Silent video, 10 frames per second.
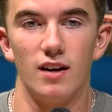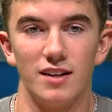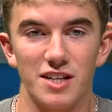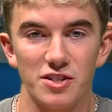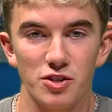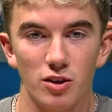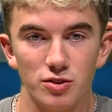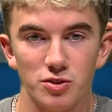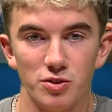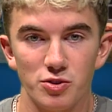Attention all
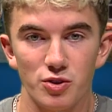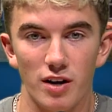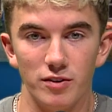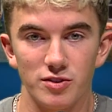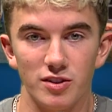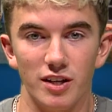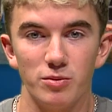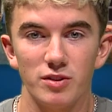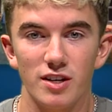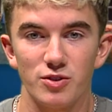student drivers.
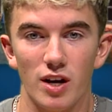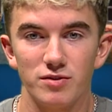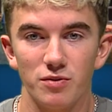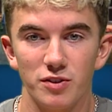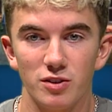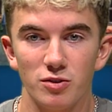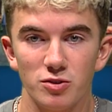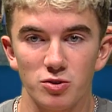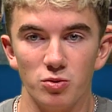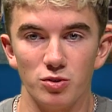Anyone that drives a vehicle to
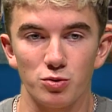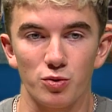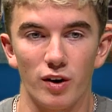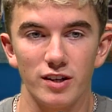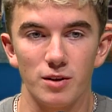school is required